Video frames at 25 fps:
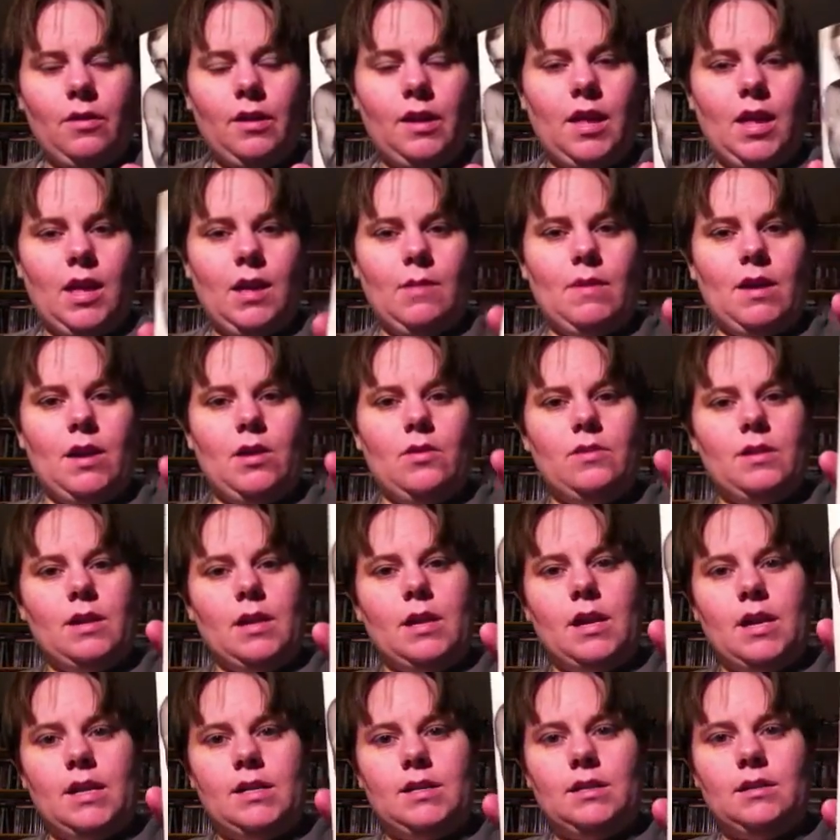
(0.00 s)
came out,
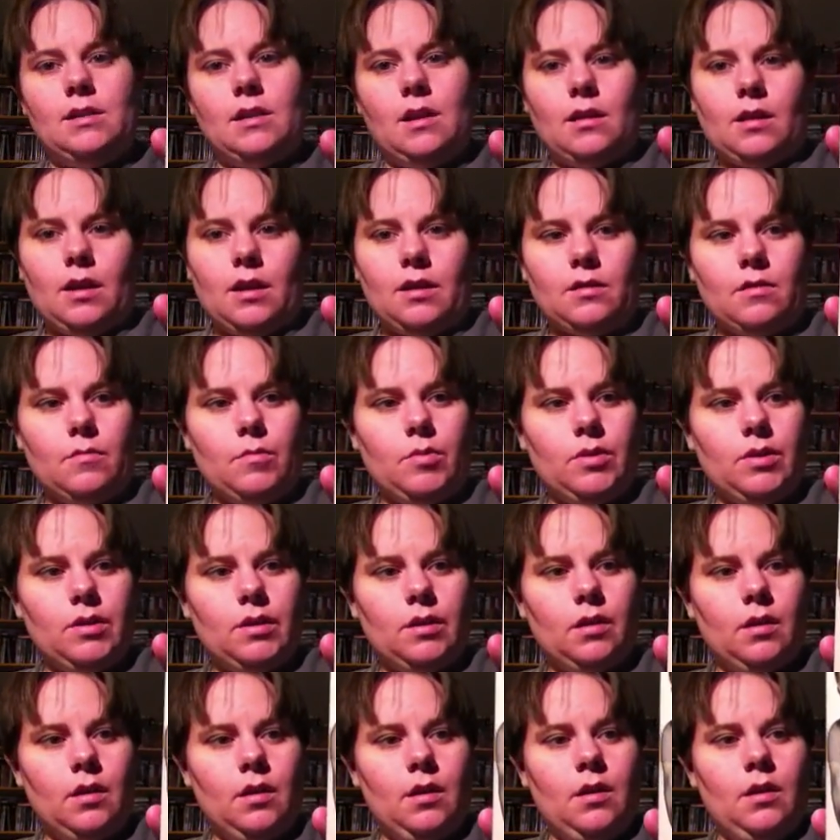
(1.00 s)
and I did not like the book.
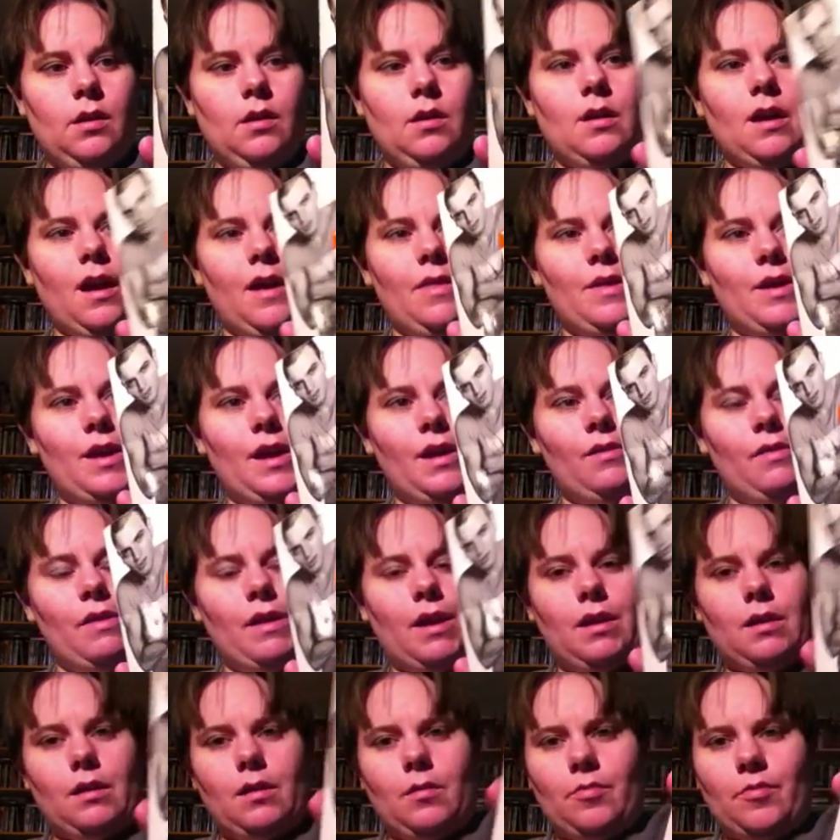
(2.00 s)
I think I only
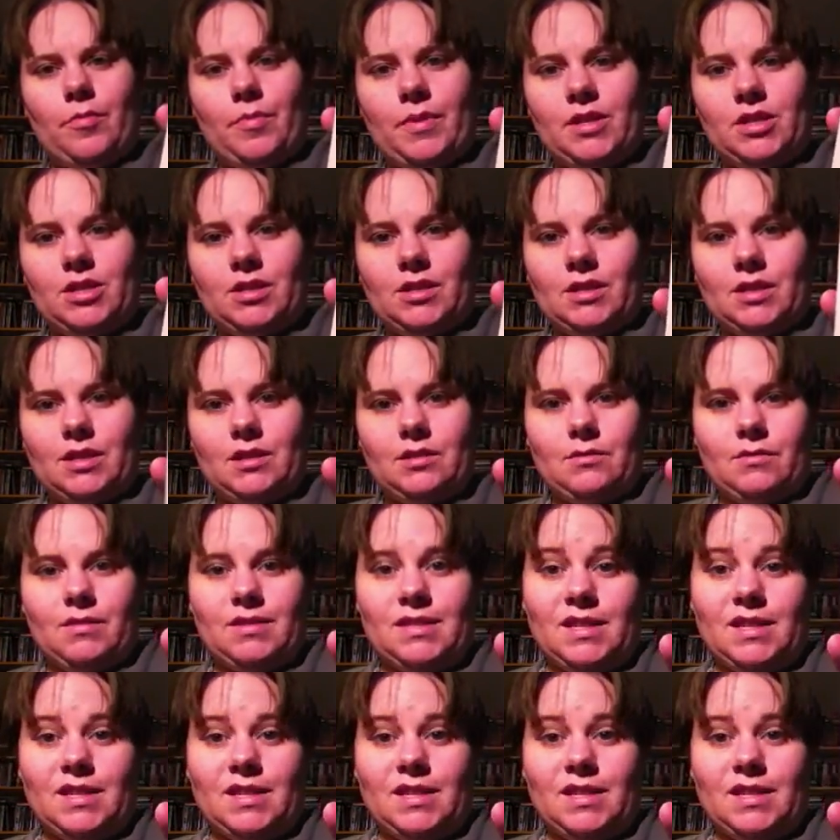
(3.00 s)
got a couple pages into it